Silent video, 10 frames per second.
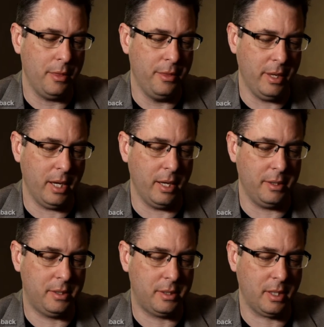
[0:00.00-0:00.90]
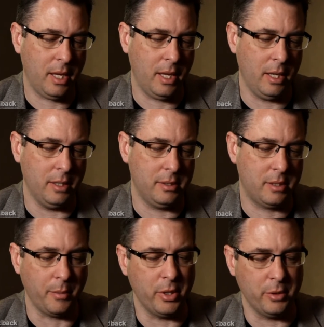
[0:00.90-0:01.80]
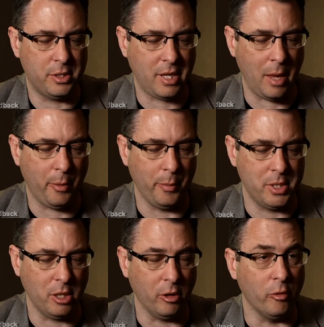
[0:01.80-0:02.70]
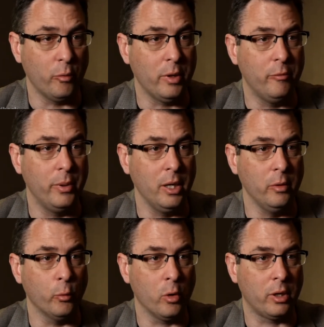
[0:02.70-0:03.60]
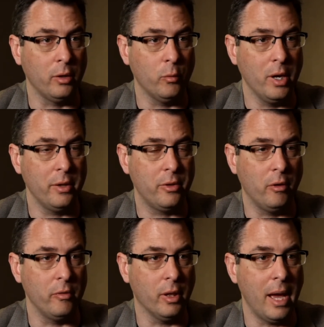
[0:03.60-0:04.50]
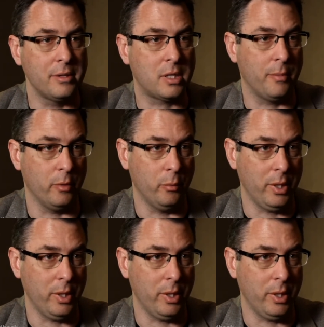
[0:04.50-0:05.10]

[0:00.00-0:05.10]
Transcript: this is some of the sample material we've been working with over the last couple of